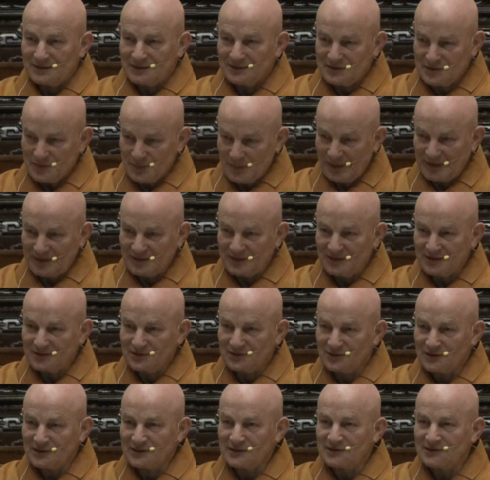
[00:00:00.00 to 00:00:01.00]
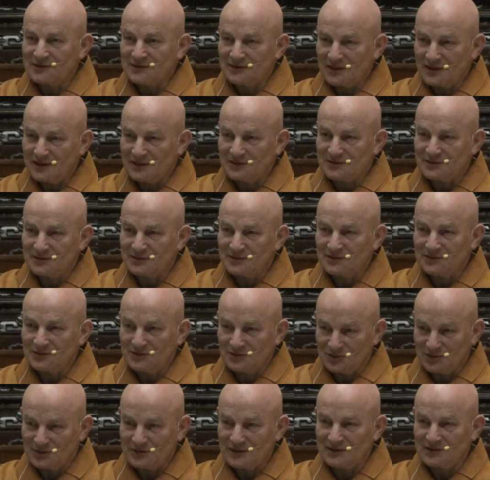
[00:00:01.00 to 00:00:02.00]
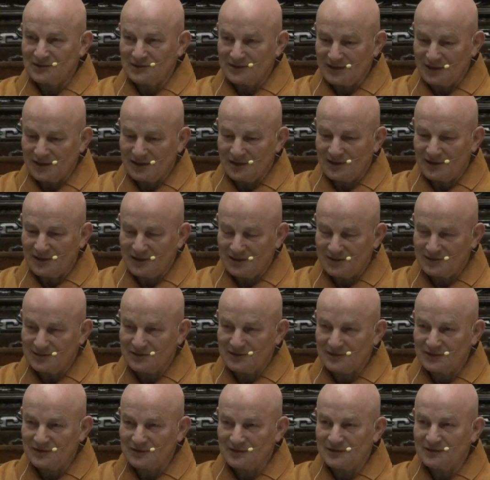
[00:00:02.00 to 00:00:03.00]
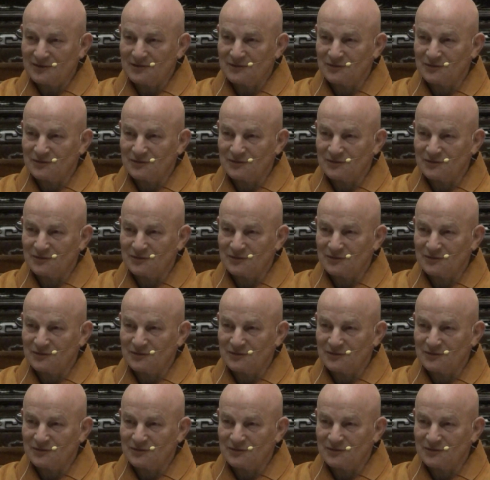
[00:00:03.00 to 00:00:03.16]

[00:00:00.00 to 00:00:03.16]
dependent origination. You can realize the